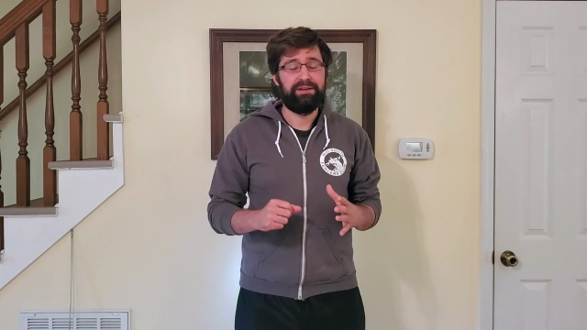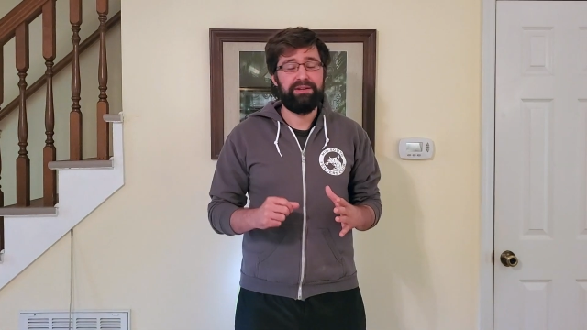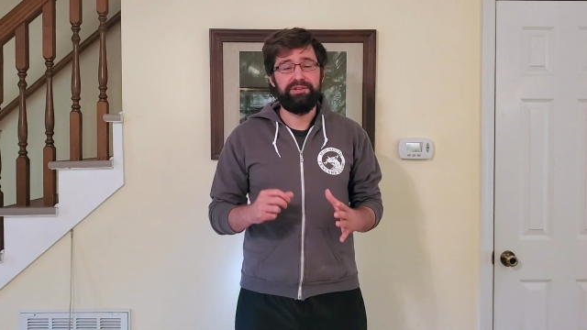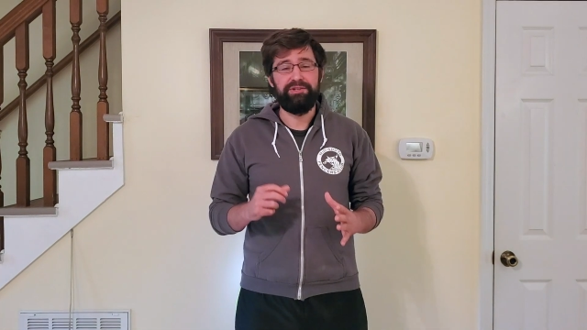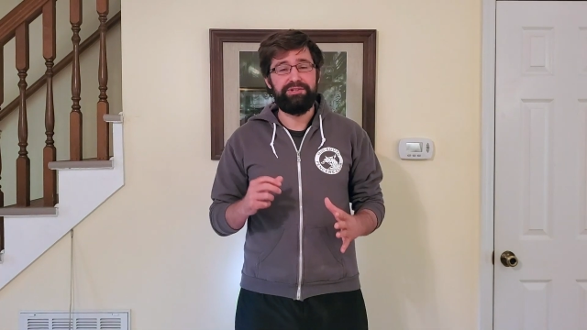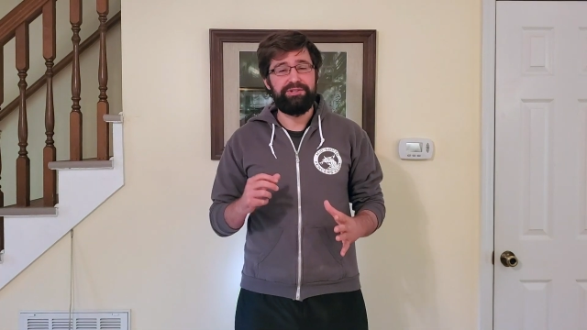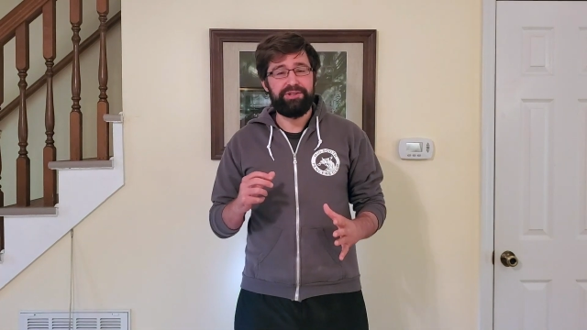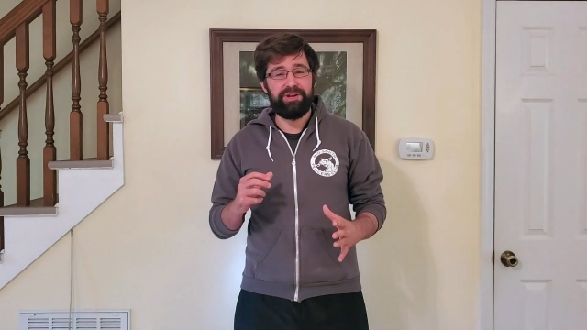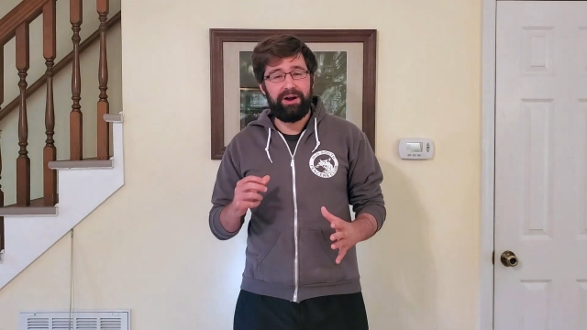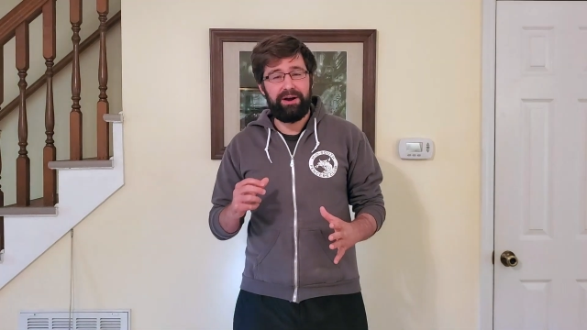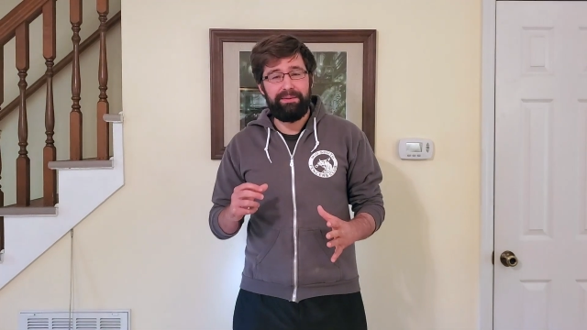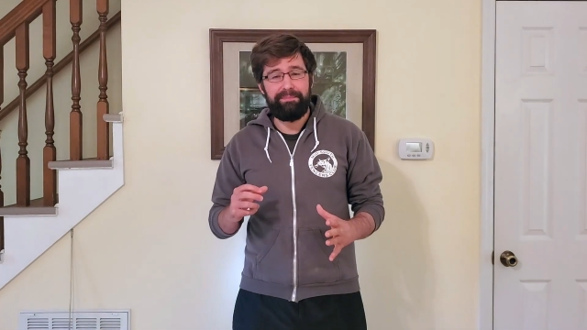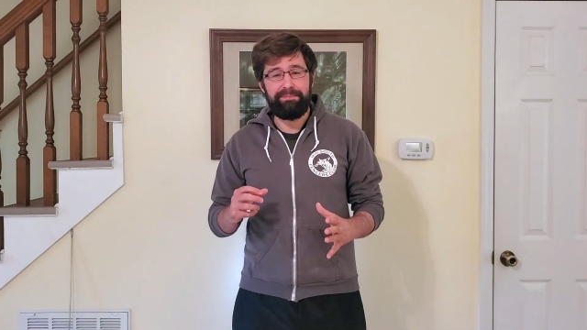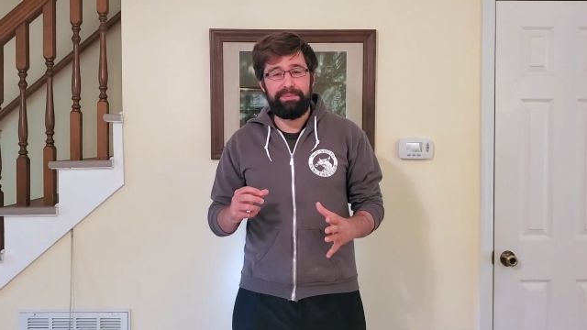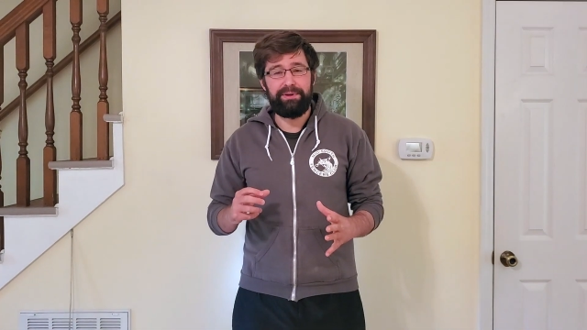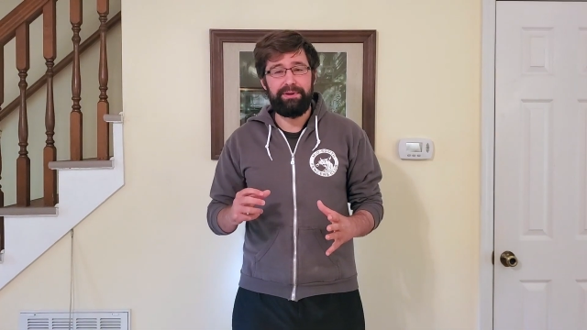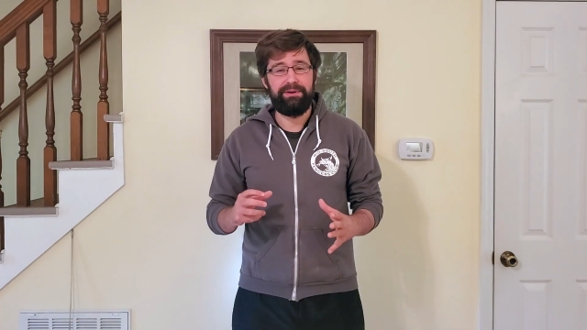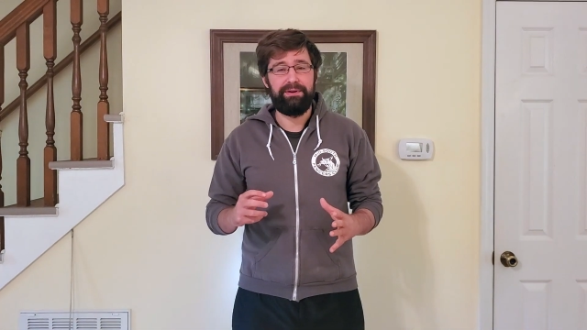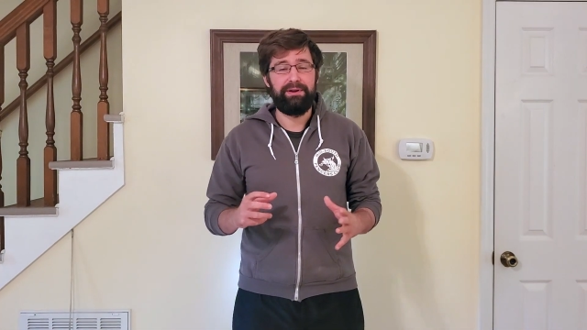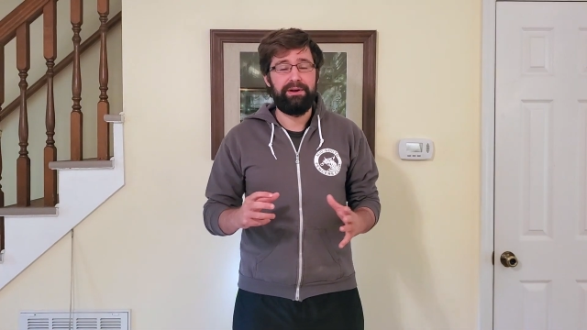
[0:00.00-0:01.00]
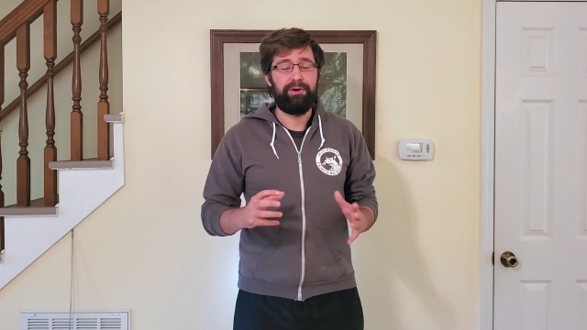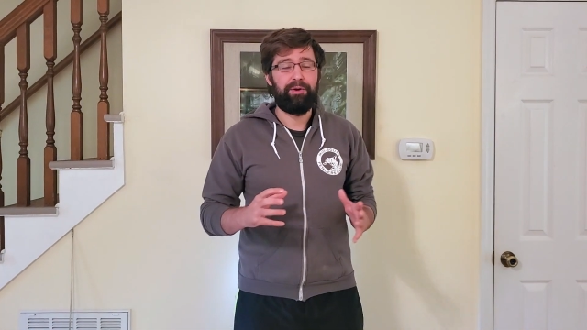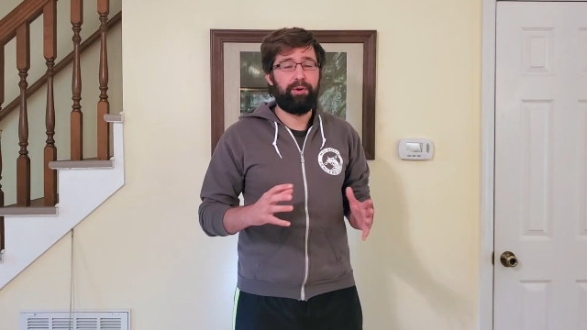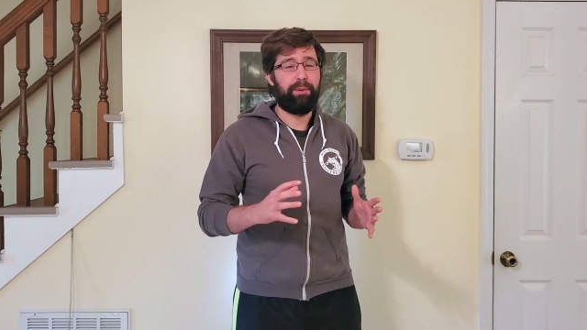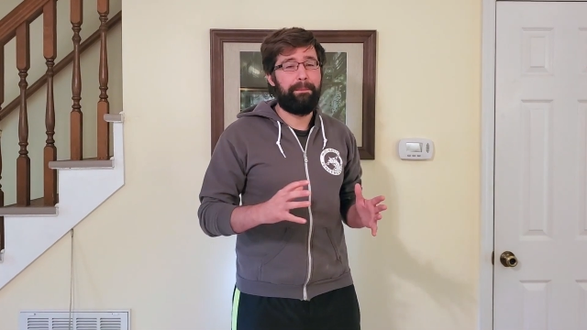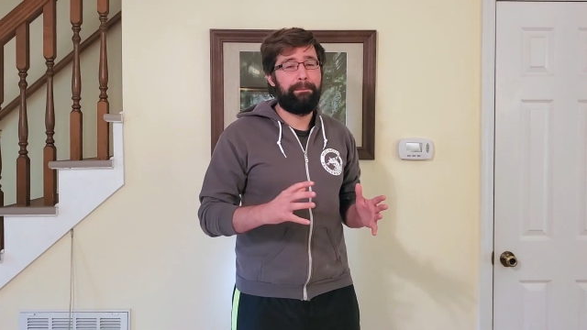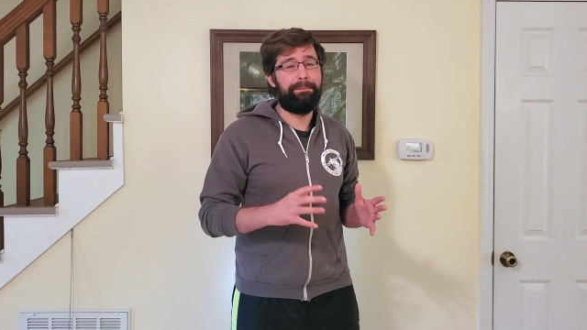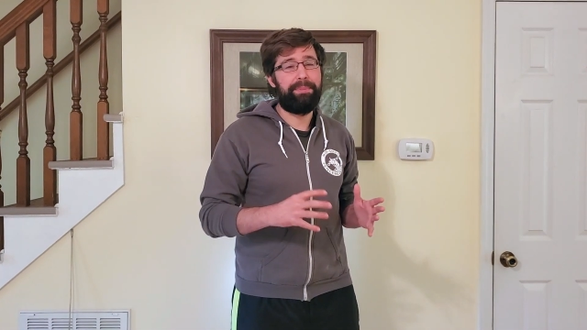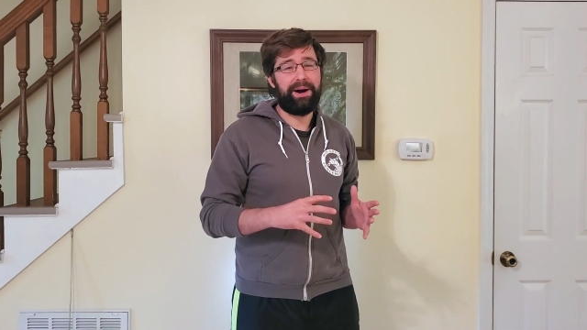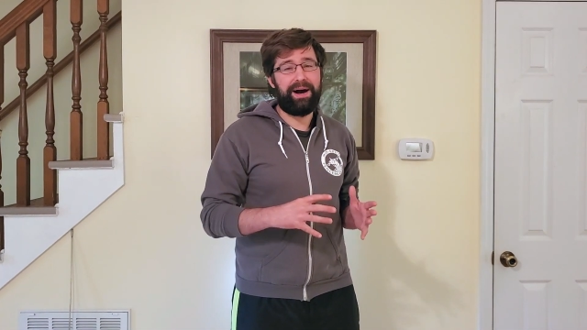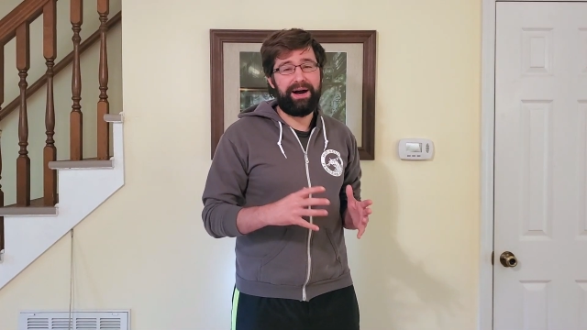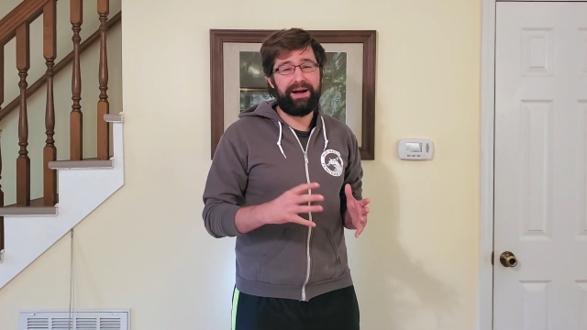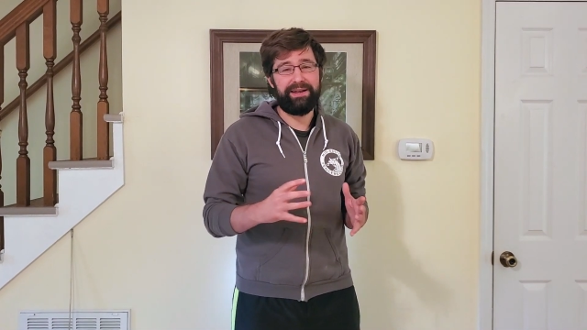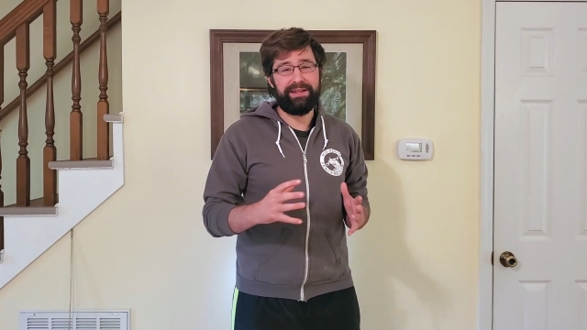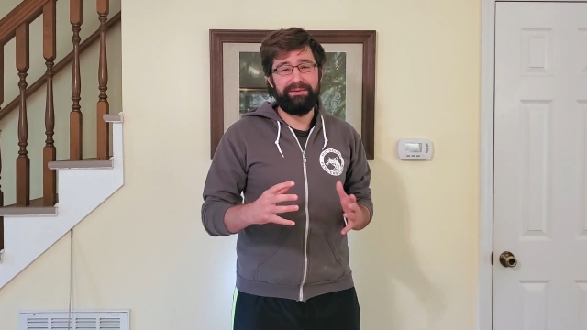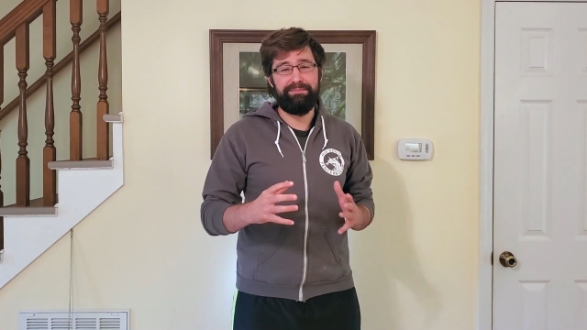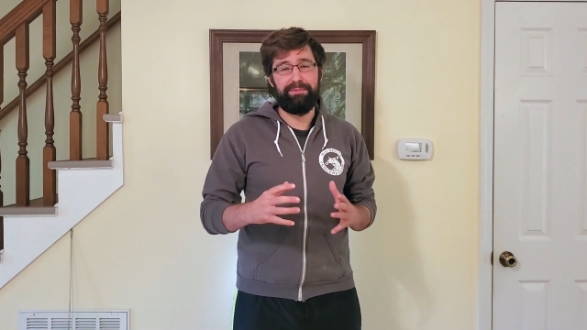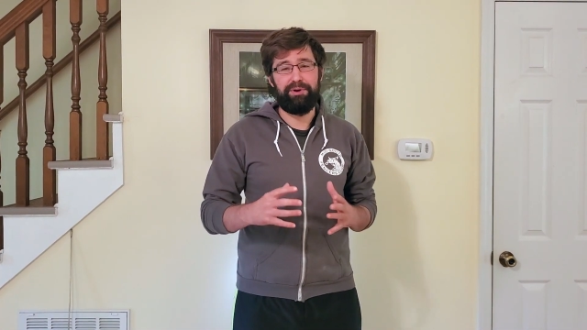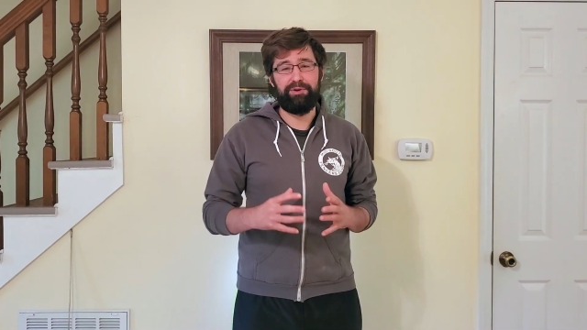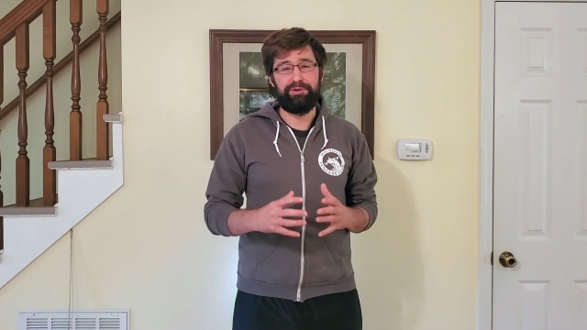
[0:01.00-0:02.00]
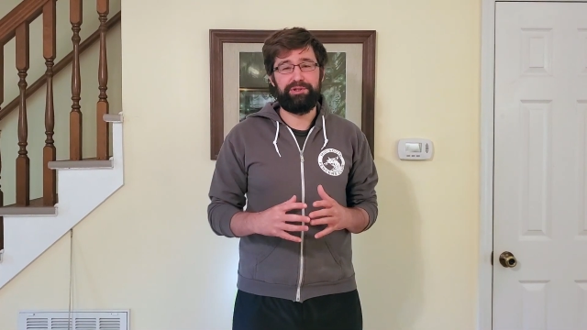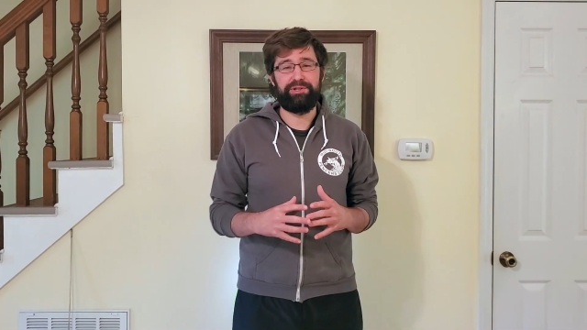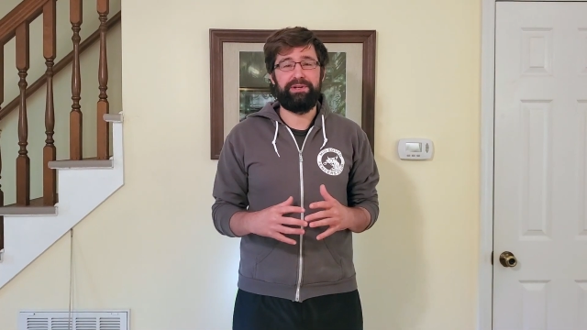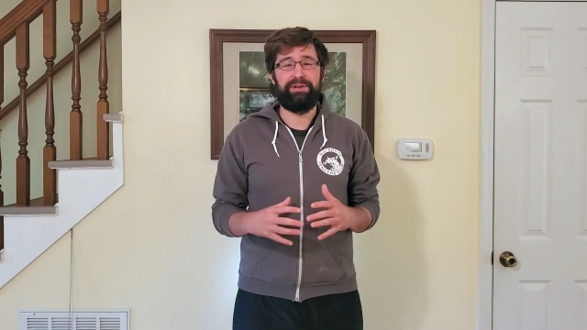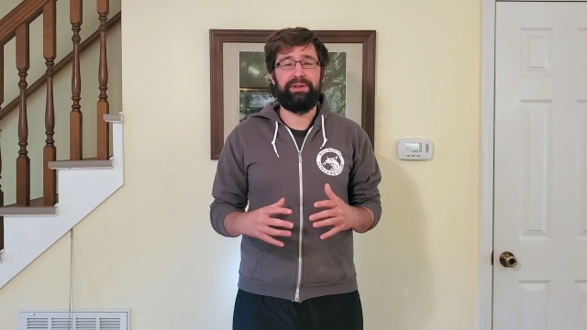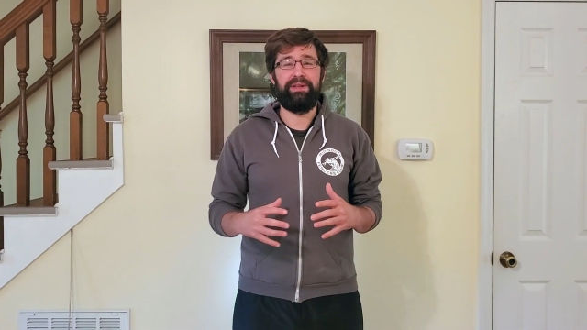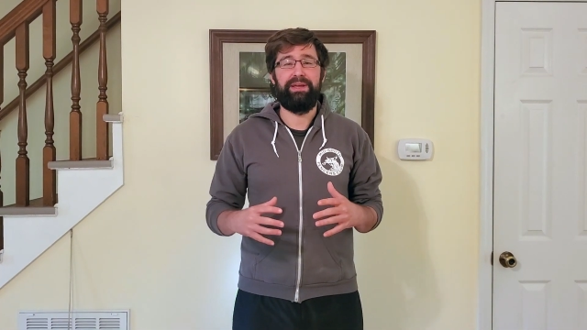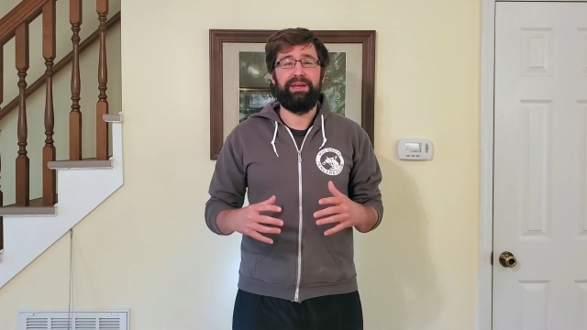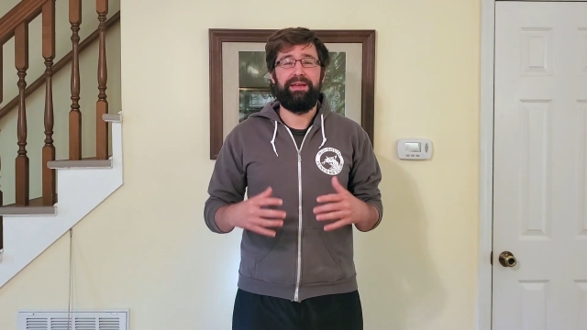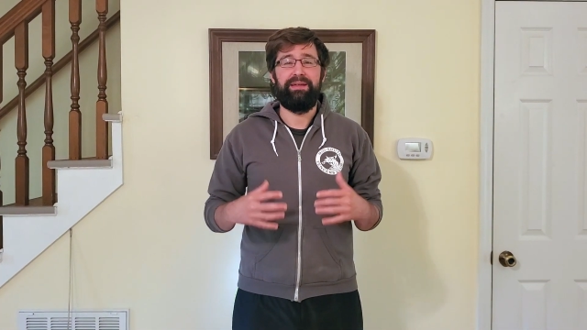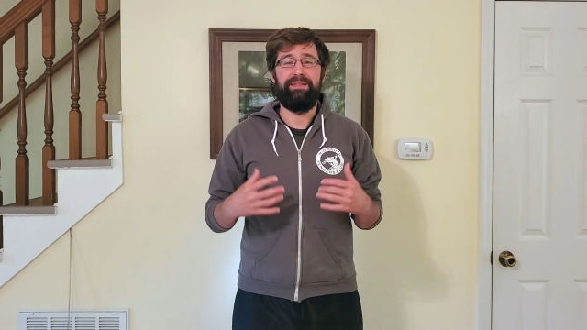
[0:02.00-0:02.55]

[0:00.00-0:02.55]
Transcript: jump, or body motion